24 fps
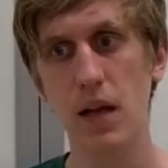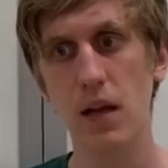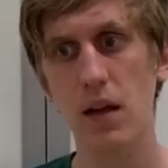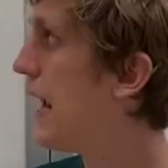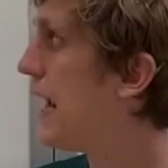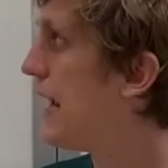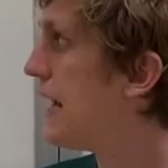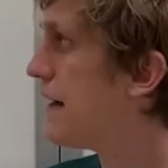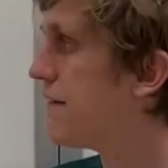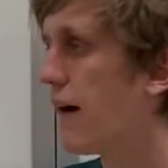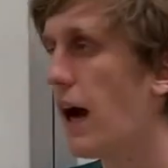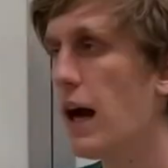
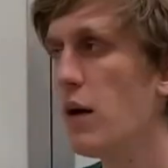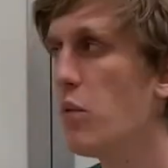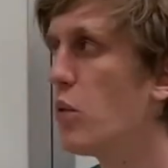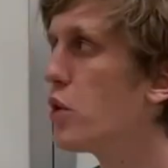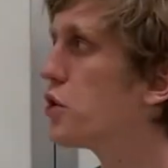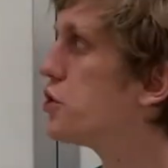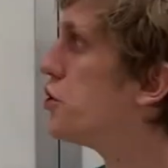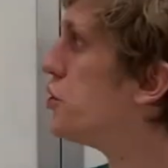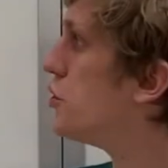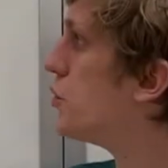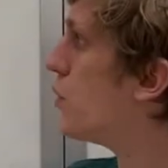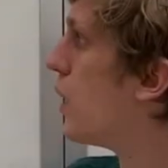If I were
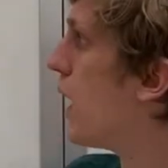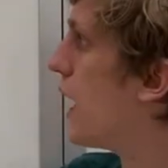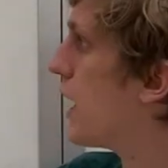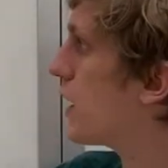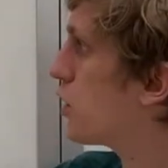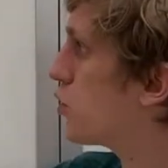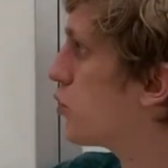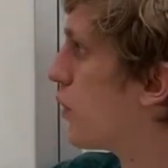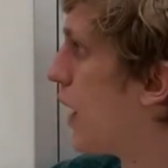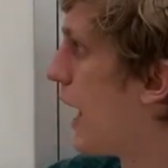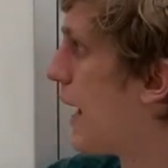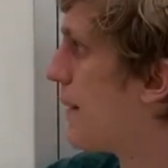to
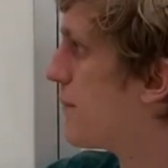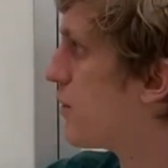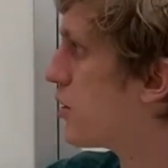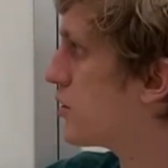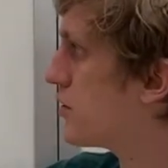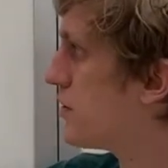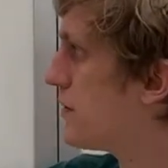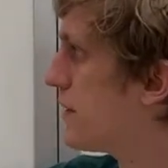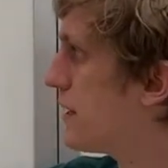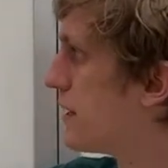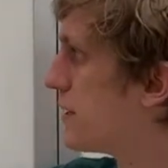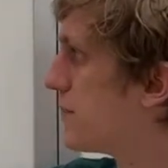grab onto
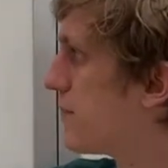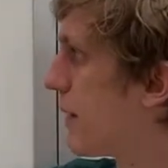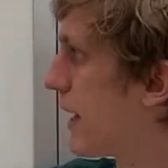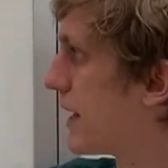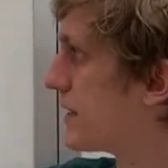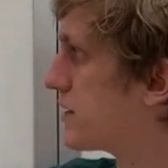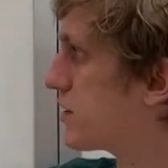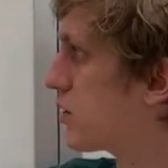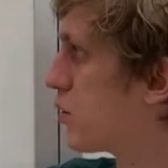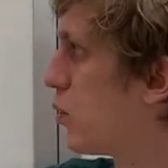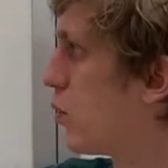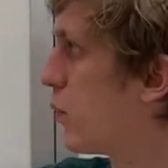this
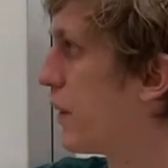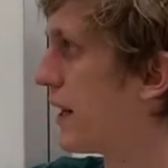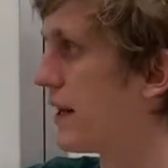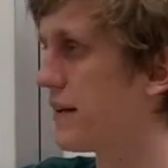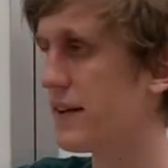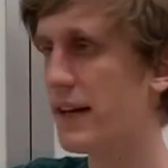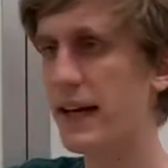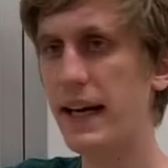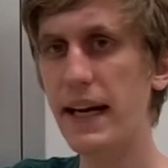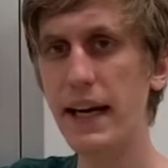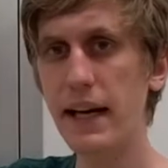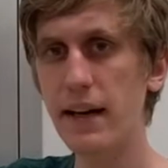bicycle wheel
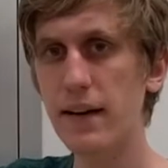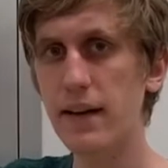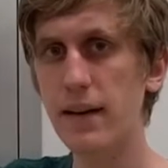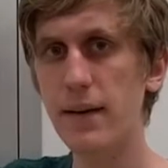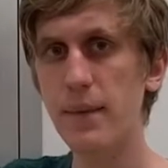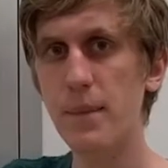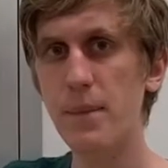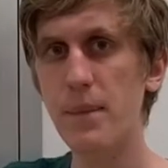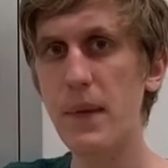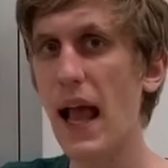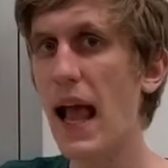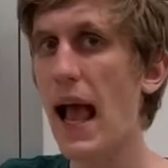here
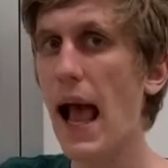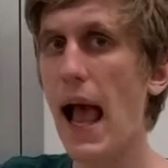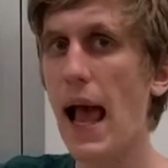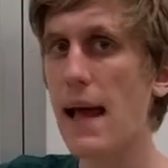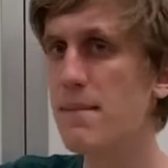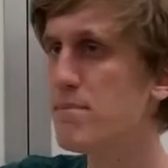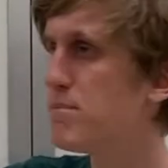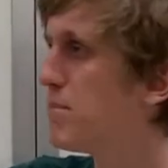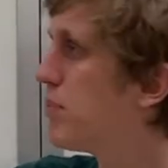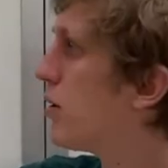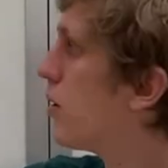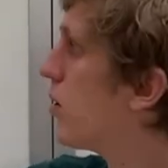
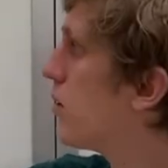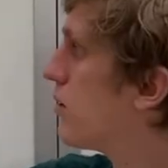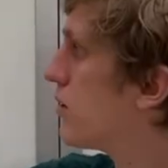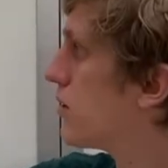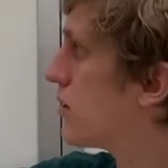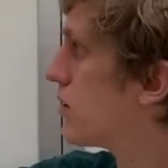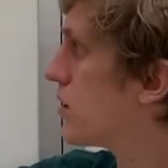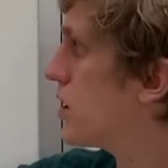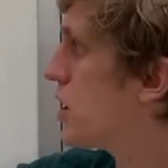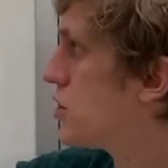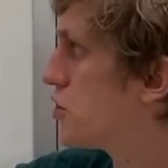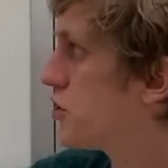and
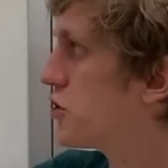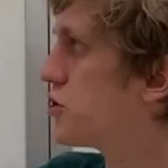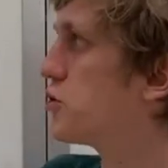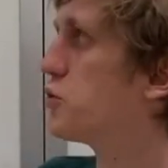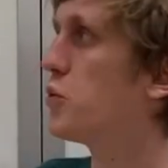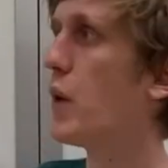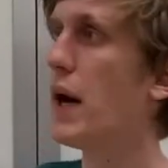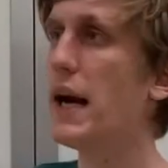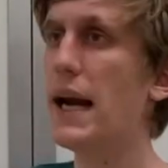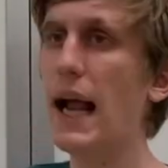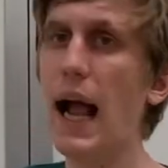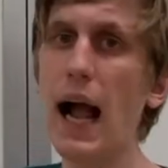pull
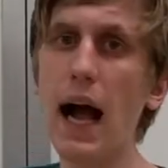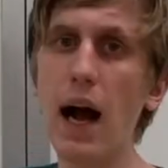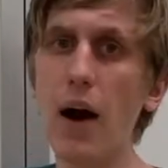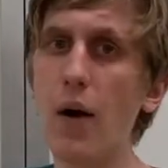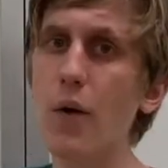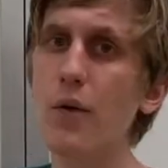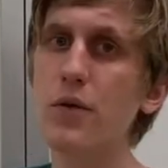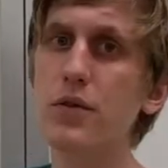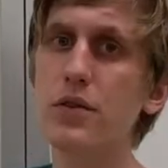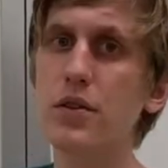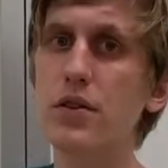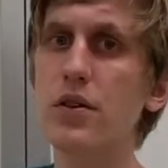straight
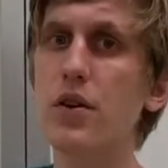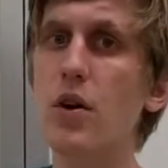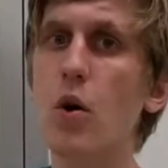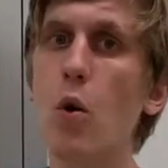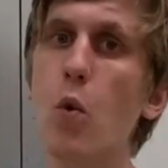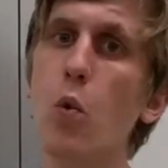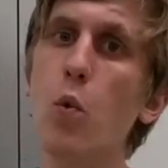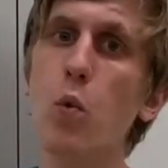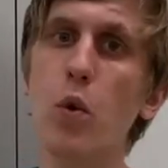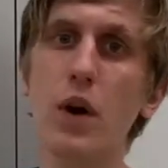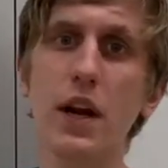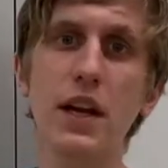out,
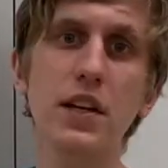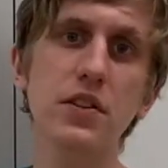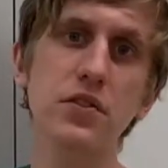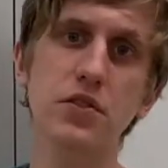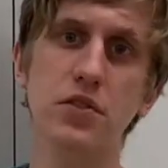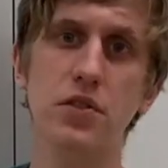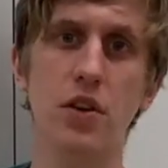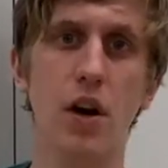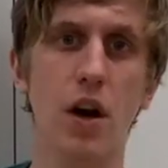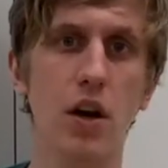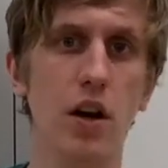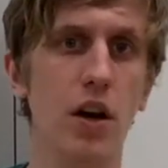would it
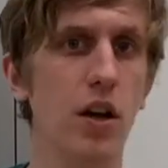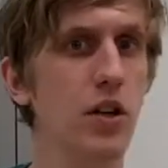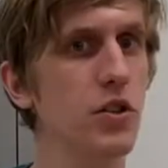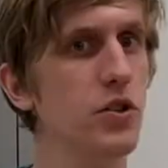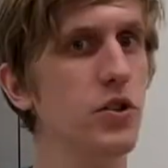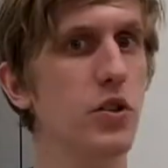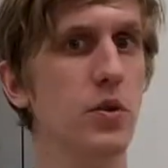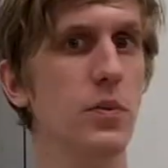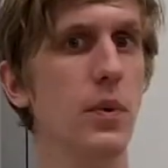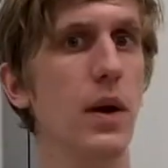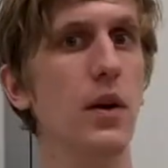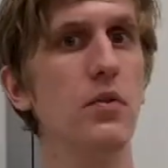start to
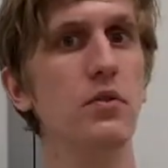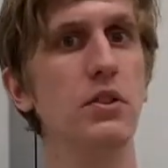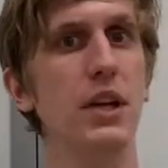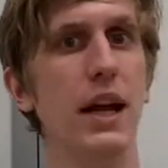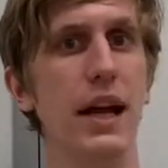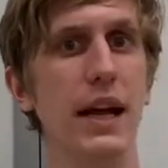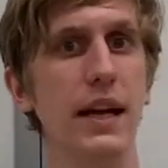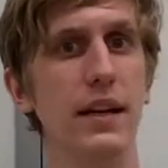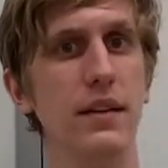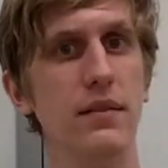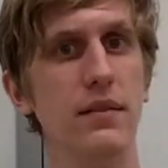rotate?